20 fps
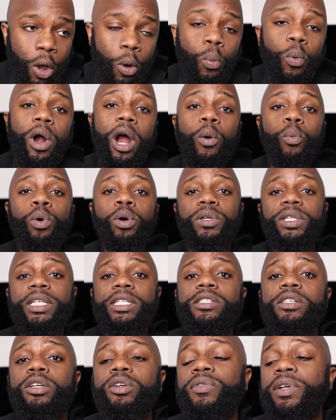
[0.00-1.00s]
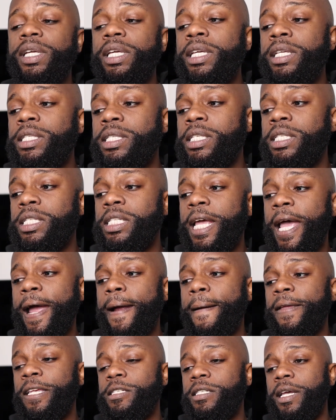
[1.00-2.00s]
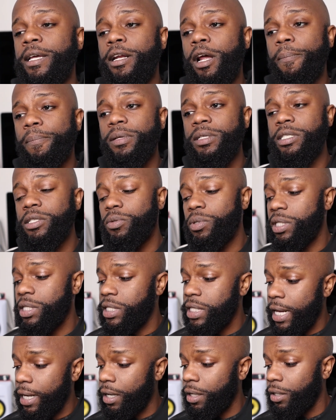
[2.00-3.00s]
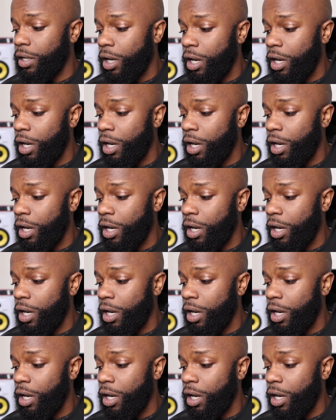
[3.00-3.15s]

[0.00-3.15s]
Where I will disagree is that he said up until the second